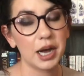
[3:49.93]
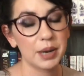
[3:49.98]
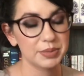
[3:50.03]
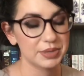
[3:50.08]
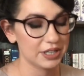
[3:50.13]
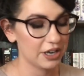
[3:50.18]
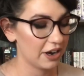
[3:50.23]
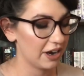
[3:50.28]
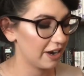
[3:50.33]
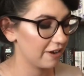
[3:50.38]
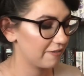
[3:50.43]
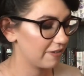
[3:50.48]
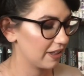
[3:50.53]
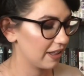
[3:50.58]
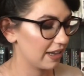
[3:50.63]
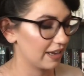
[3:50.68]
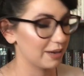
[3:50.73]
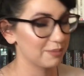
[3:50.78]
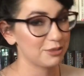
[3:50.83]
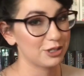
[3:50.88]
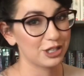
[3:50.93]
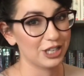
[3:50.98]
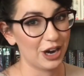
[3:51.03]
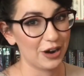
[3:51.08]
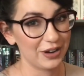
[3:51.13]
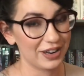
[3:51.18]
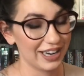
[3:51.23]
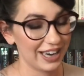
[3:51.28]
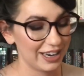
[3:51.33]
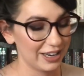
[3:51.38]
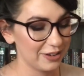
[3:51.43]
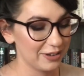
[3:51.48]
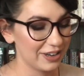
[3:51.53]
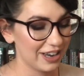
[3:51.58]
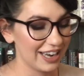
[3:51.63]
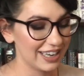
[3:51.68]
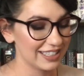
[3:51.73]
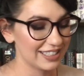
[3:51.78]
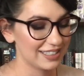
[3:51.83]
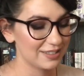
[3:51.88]
I'm sorry, I feel like I'm shouting at you
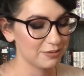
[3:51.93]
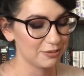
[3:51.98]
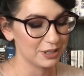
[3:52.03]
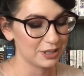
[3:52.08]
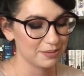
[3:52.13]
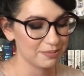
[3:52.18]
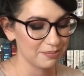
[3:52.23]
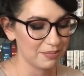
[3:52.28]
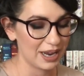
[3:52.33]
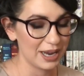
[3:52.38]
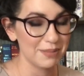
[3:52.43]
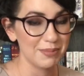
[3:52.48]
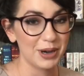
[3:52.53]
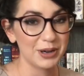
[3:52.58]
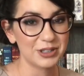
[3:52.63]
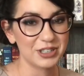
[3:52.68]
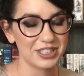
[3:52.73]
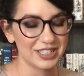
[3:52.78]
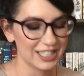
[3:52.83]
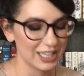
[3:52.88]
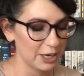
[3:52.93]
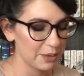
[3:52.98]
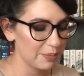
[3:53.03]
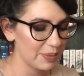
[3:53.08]
guys with my emotions here,